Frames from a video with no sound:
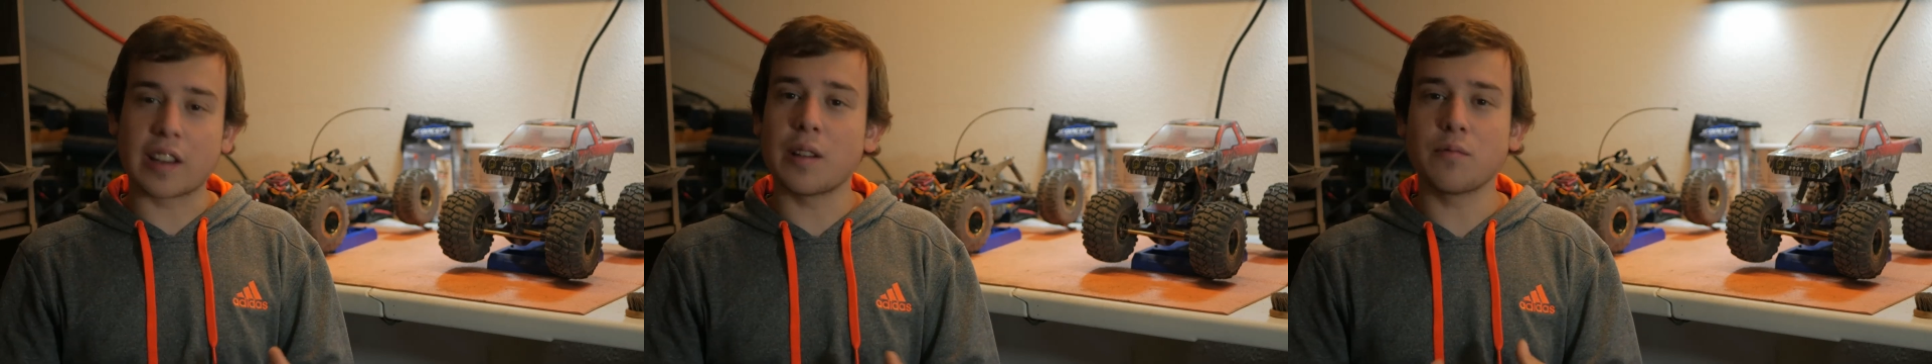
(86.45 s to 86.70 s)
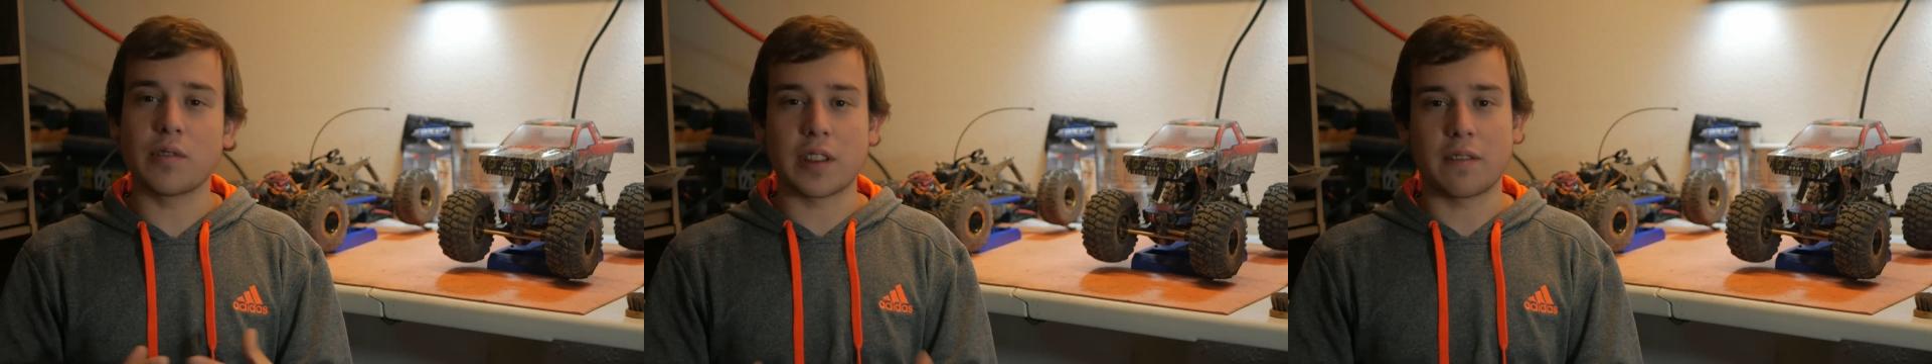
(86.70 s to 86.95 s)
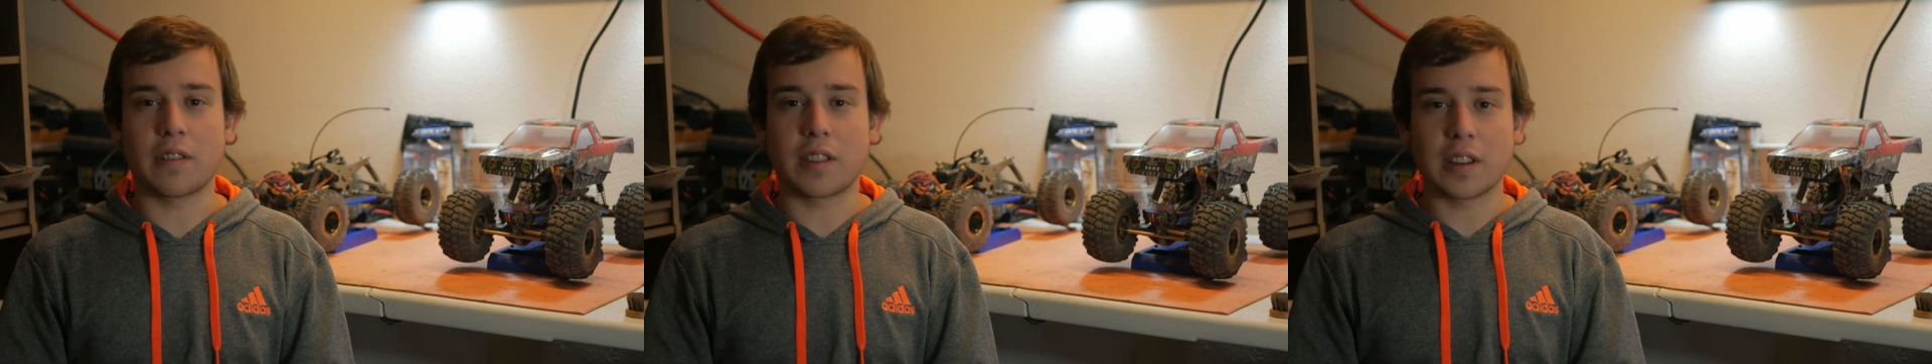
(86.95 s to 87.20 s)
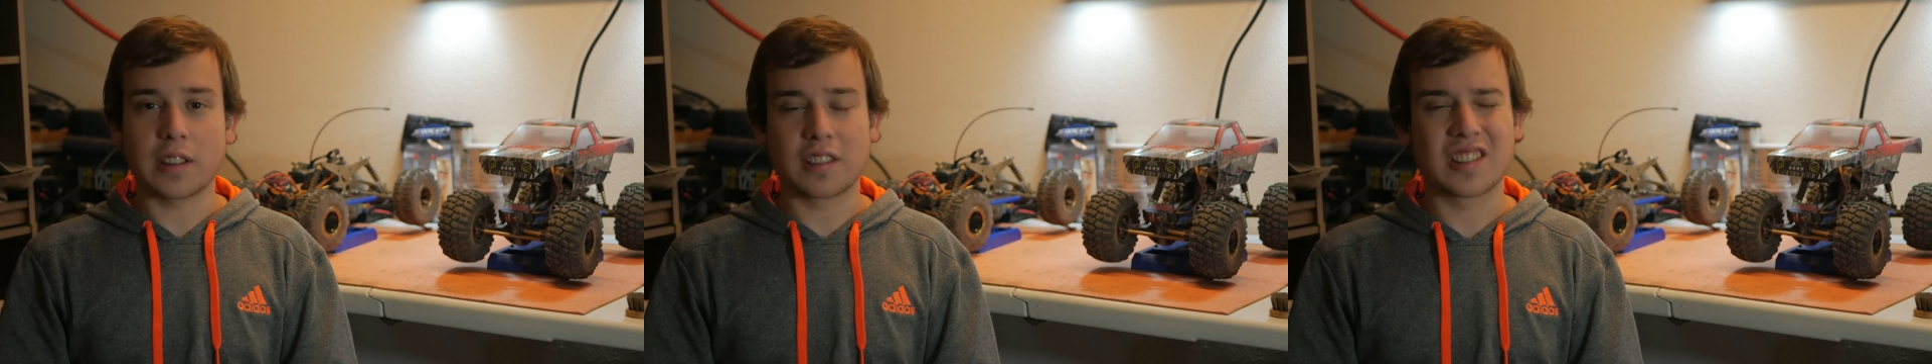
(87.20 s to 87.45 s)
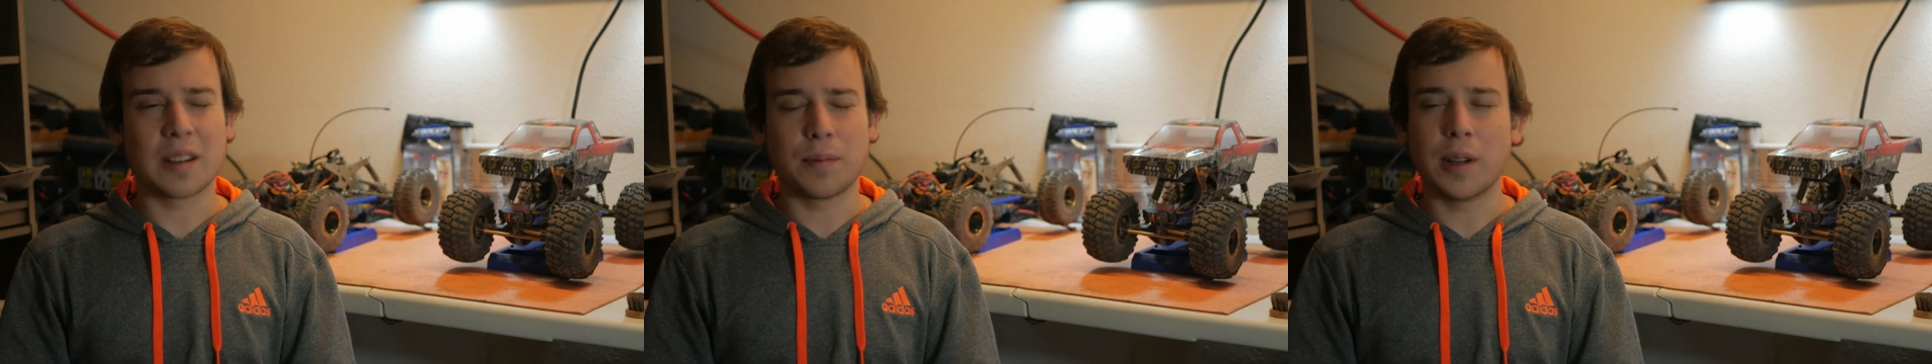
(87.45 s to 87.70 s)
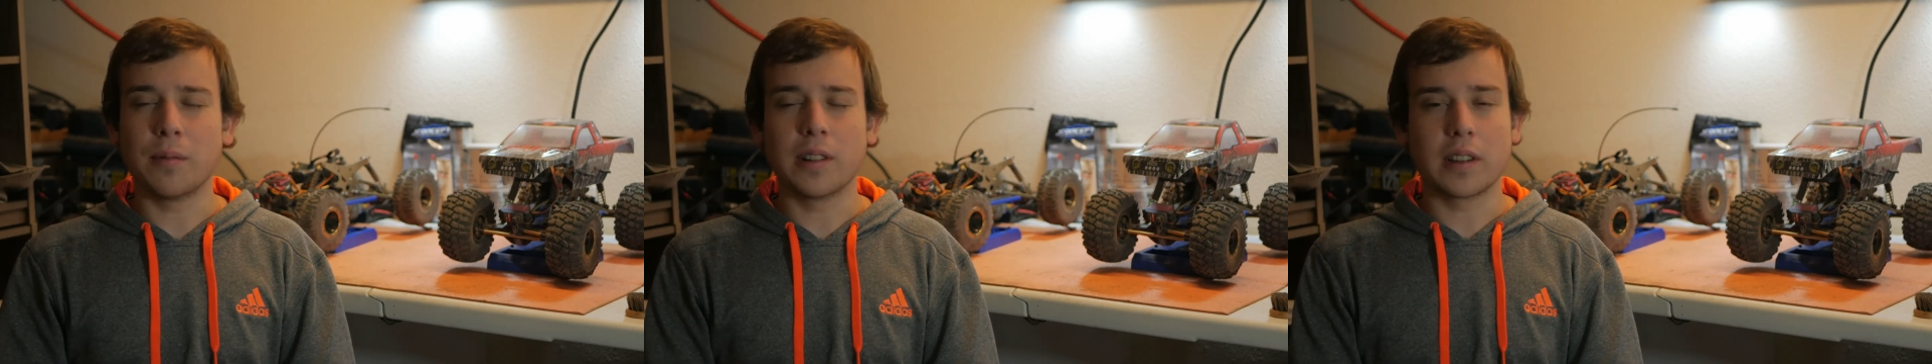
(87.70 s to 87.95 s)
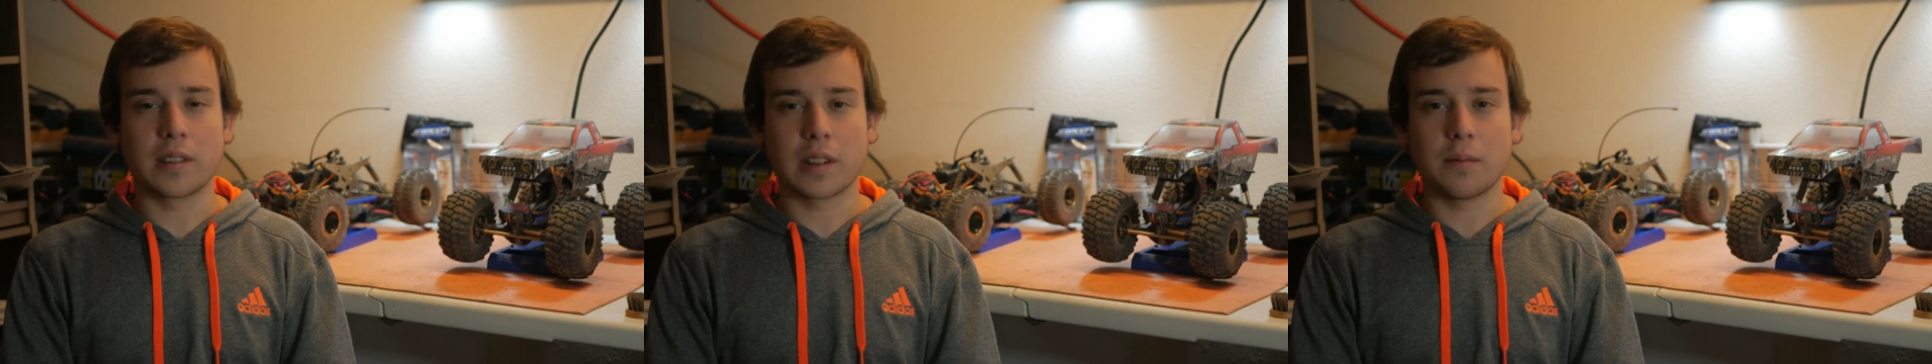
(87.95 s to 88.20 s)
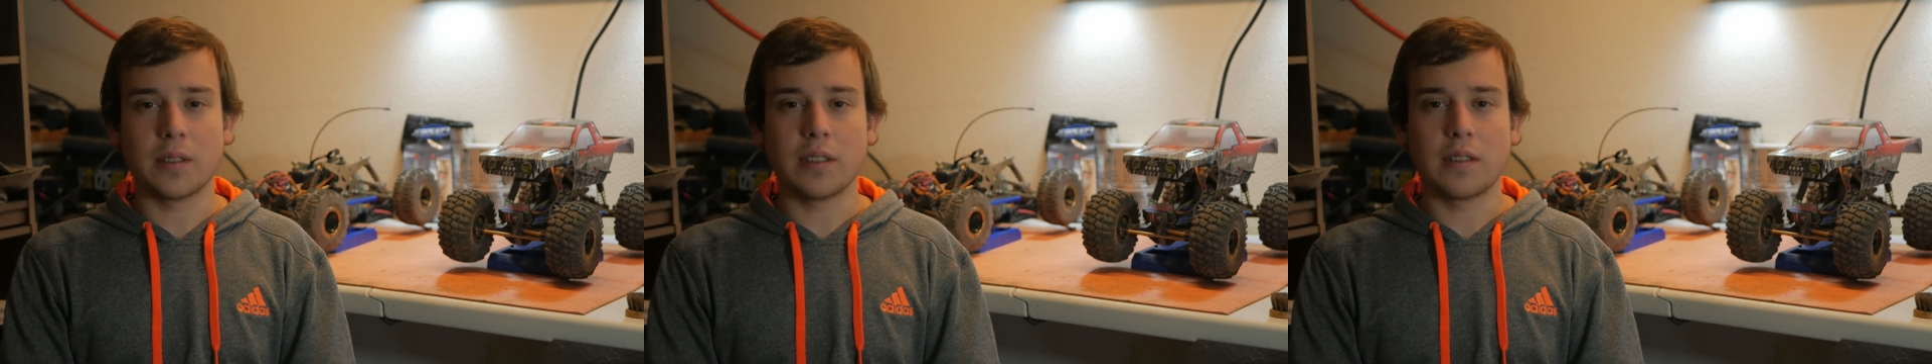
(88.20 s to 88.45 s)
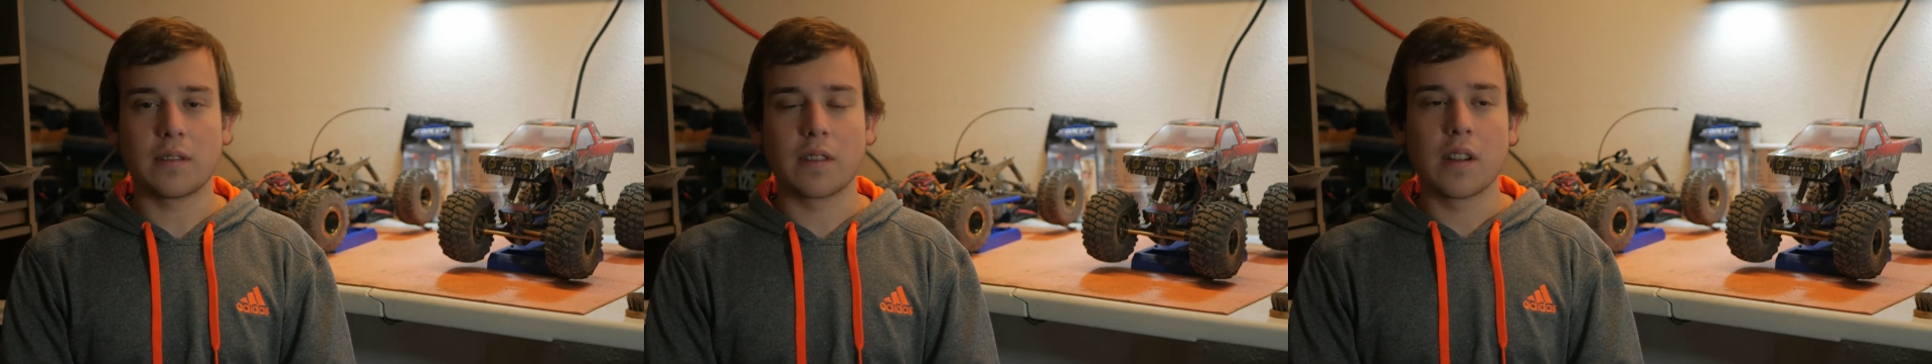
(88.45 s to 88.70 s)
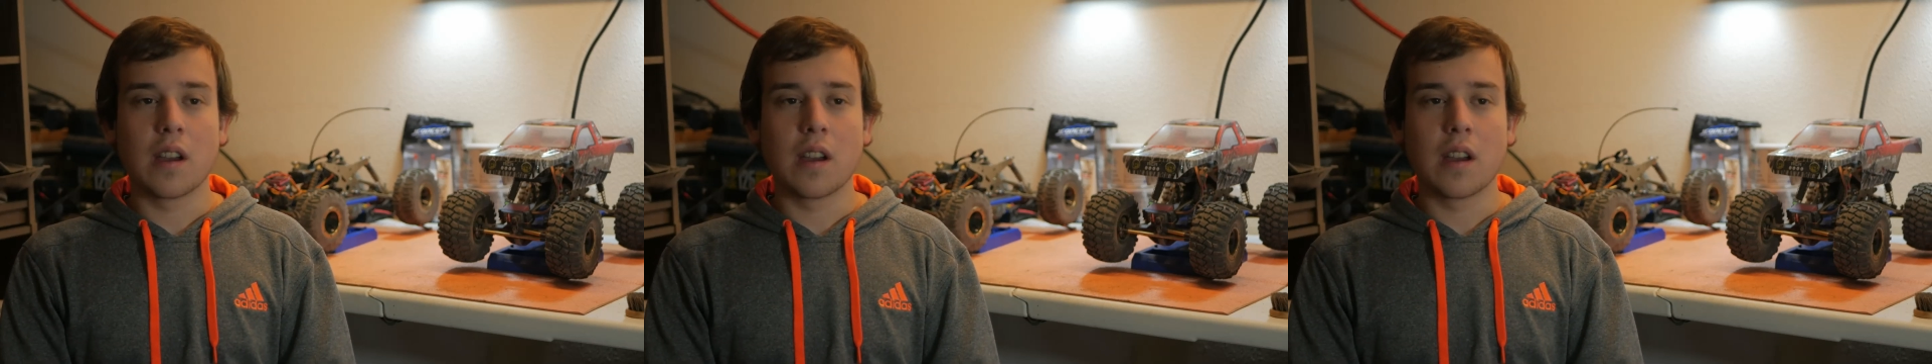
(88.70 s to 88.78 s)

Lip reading: comes with everything except AA's, I believe.